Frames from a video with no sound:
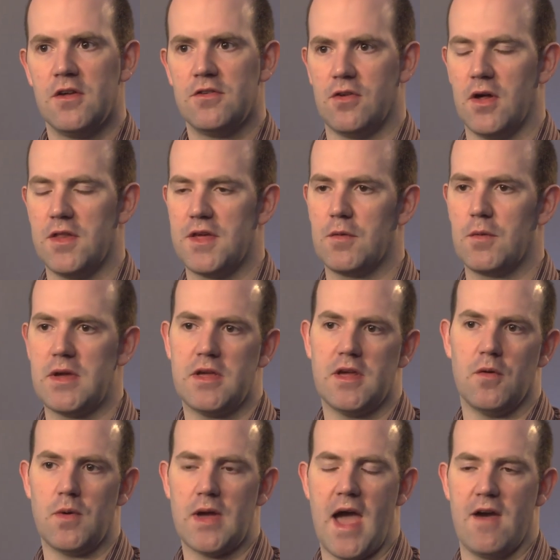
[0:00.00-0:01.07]
So I think
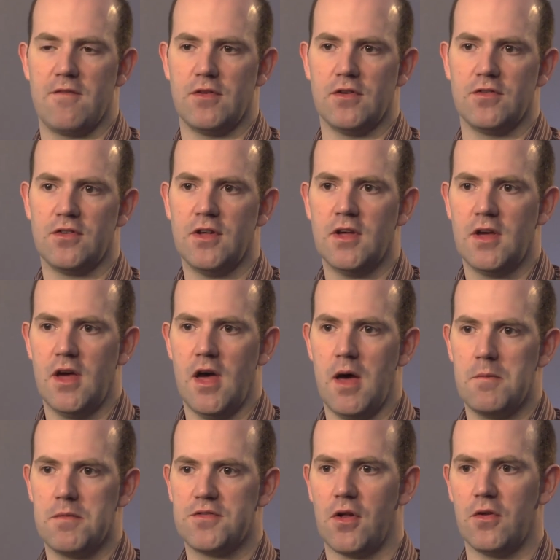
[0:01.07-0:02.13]
we haven't
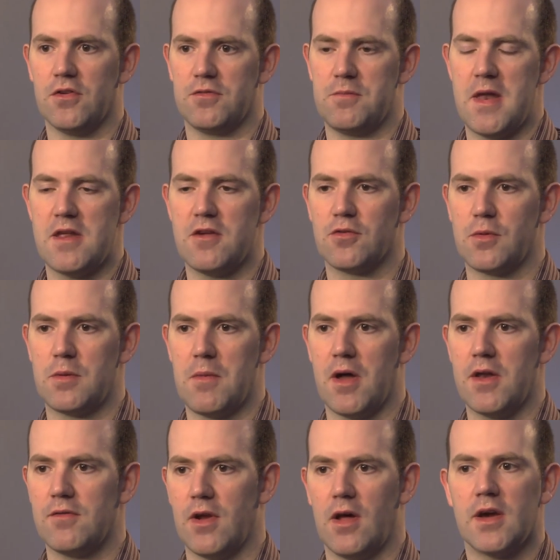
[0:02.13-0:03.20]
sold as many as we
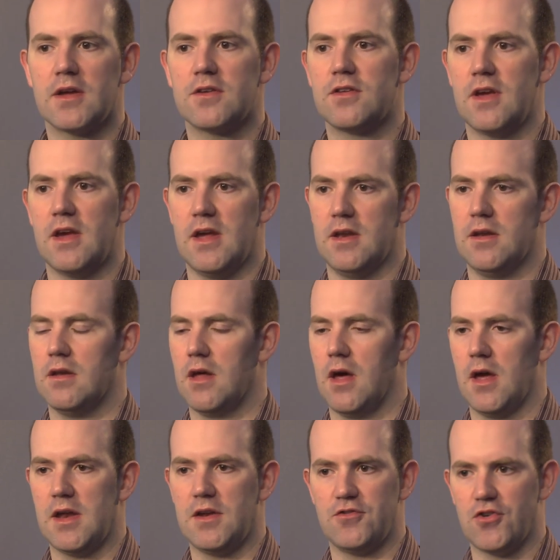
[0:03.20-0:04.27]
might have liked
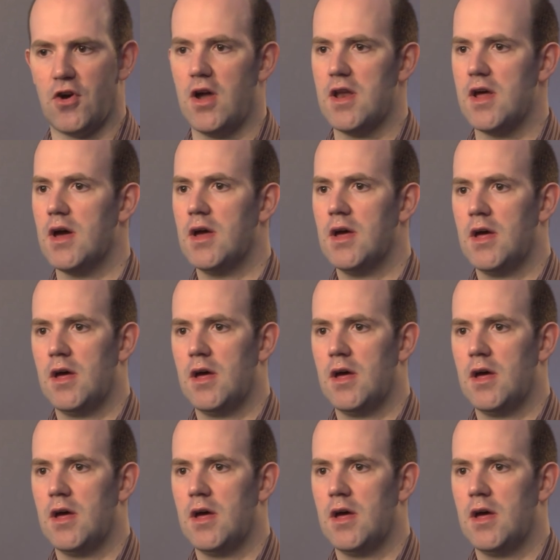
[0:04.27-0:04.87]
in China,